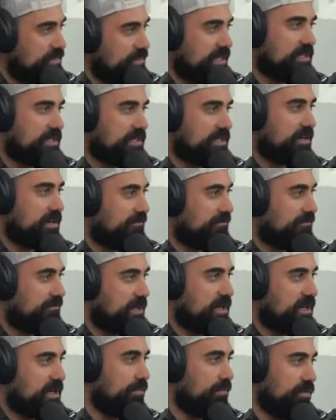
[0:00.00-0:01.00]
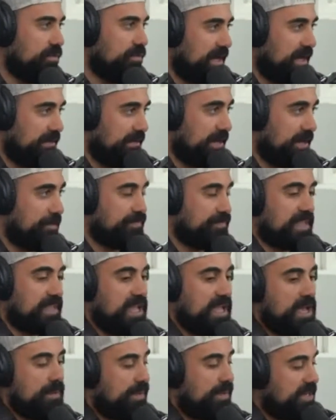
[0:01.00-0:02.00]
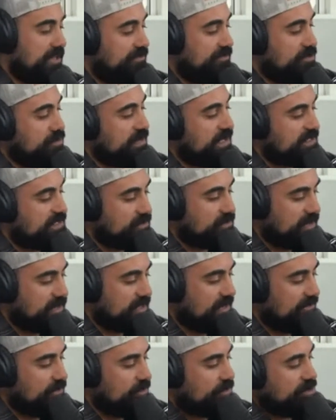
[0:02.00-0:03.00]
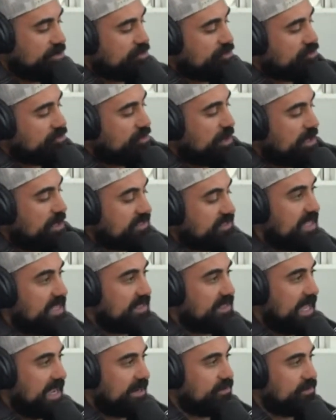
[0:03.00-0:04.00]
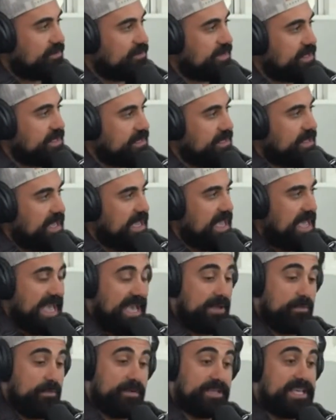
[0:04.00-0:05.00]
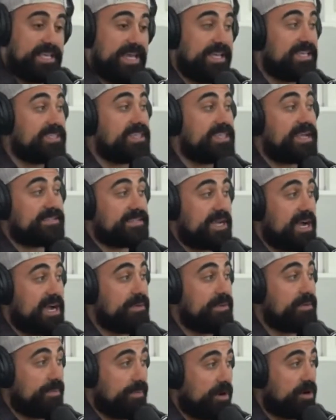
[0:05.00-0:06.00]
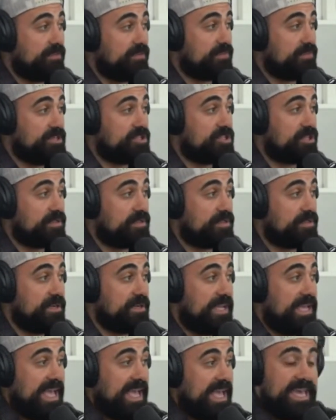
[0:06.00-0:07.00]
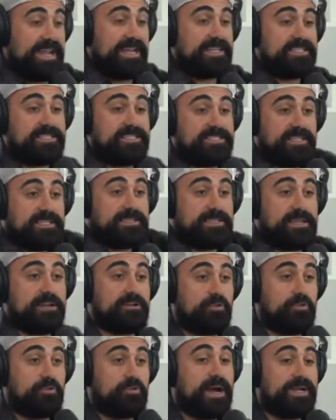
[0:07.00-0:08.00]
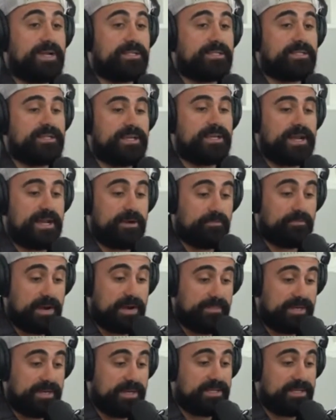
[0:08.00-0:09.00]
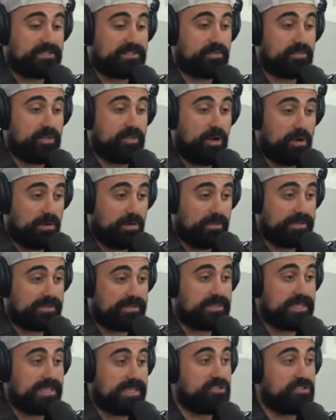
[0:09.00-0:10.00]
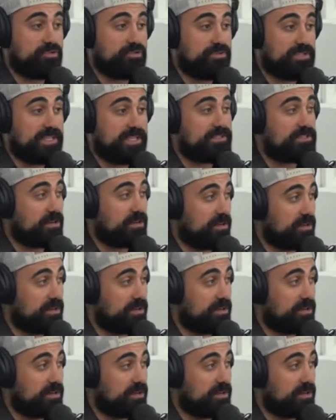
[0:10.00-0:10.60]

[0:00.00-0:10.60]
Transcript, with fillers: being. You're gonna fuck up. Move on. Right. But if you get to a level where you cross that line with me and we take that time apart from each other, and I sit there quietly and I reminisce with all the things you did to